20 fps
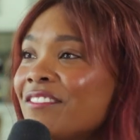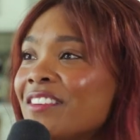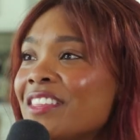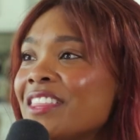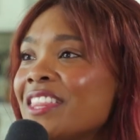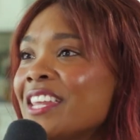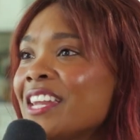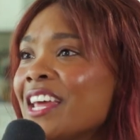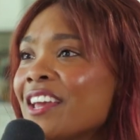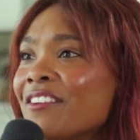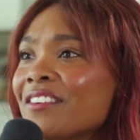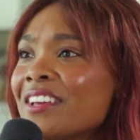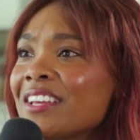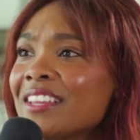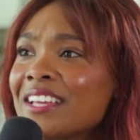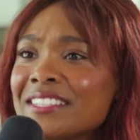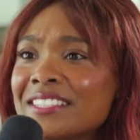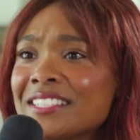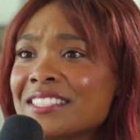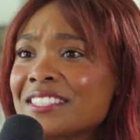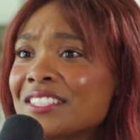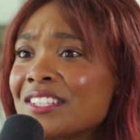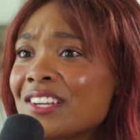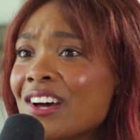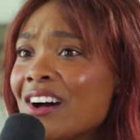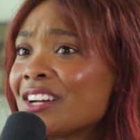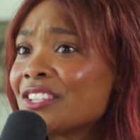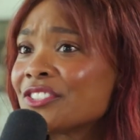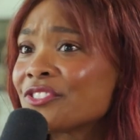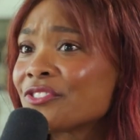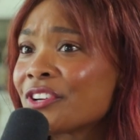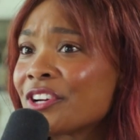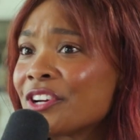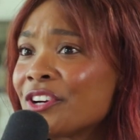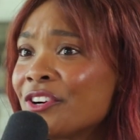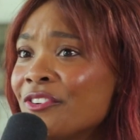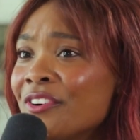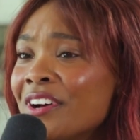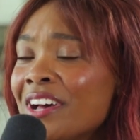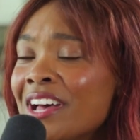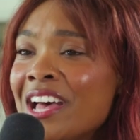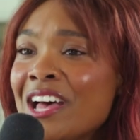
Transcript: And then I realize it's not true,